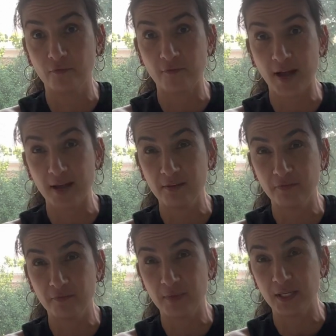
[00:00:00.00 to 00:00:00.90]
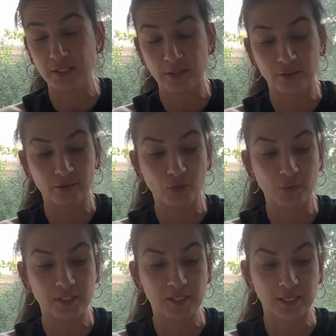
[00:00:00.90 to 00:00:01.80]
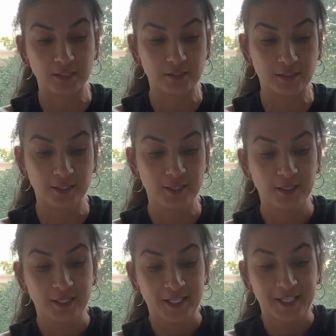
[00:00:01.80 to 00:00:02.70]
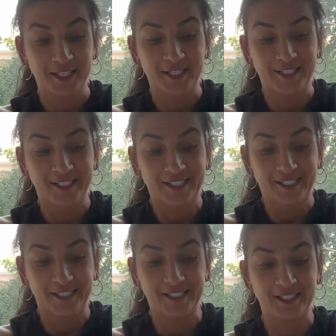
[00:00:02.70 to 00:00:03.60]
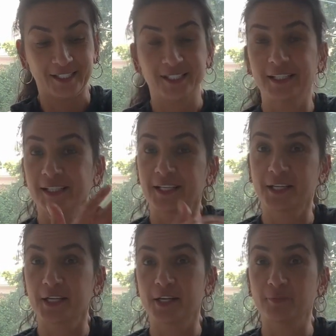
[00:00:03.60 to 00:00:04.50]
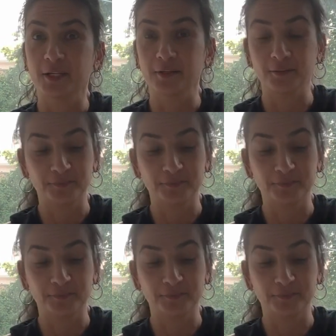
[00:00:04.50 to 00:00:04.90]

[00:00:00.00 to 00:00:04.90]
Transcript: 5 minutes and 31 seconds. I gotta calm down.